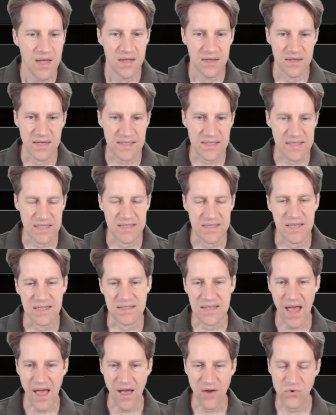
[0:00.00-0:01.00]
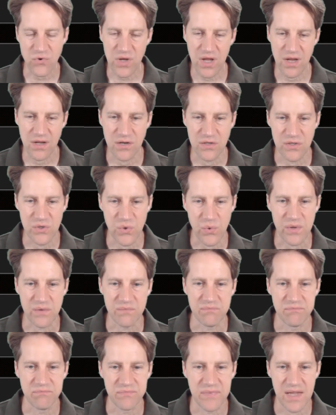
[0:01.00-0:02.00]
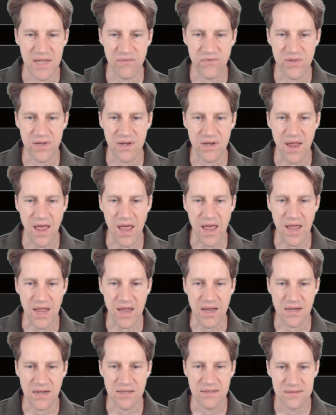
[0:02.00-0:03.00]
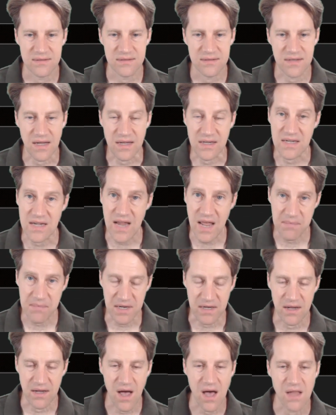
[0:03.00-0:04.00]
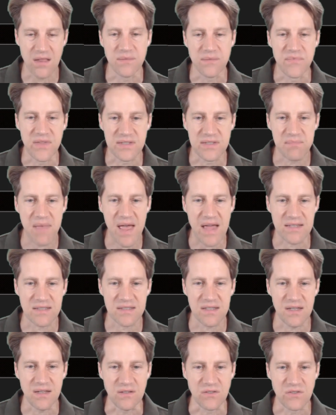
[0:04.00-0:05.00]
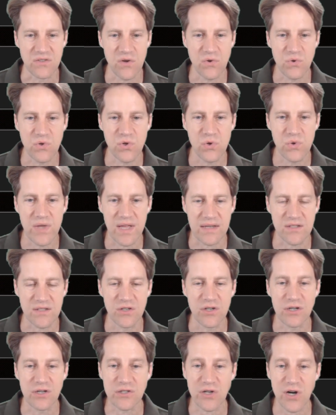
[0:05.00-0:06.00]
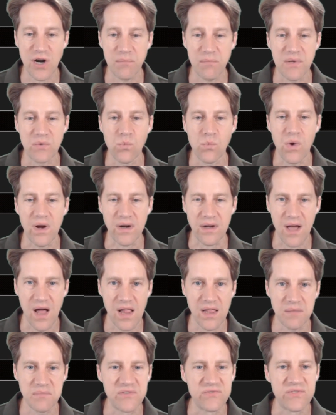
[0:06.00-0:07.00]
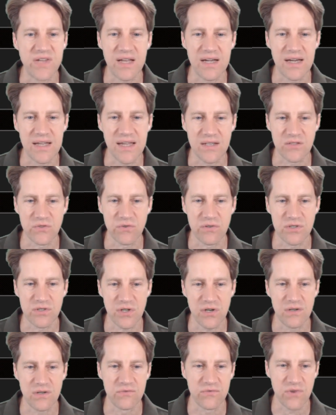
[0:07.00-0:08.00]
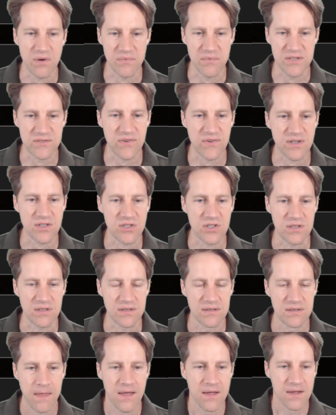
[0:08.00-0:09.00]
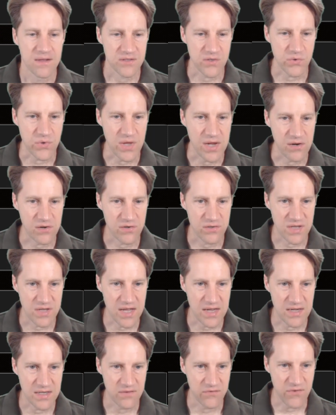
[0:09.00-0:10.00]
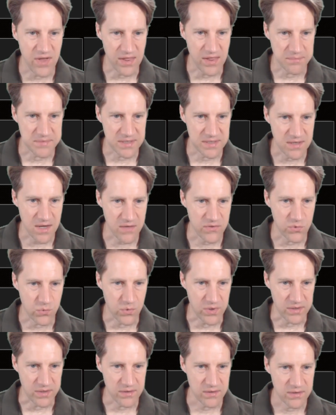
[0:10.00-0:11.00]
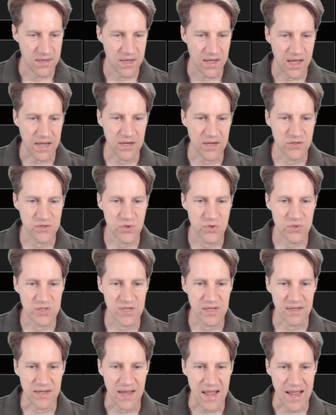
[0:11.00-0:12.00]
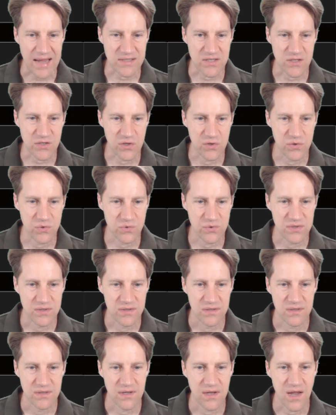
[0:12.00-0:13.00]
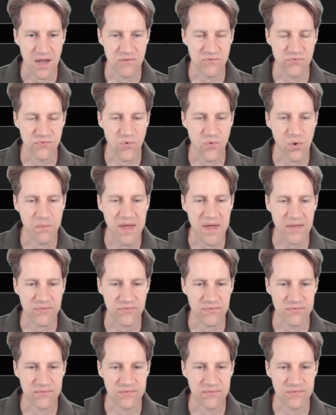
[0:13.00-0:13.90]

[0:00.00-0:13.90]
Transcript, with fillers: Next he says, how can you do it given a dynamic column that's passed in, so you get to determine what column of data gets returned from this function. So here he developed another one, and he's using execute and format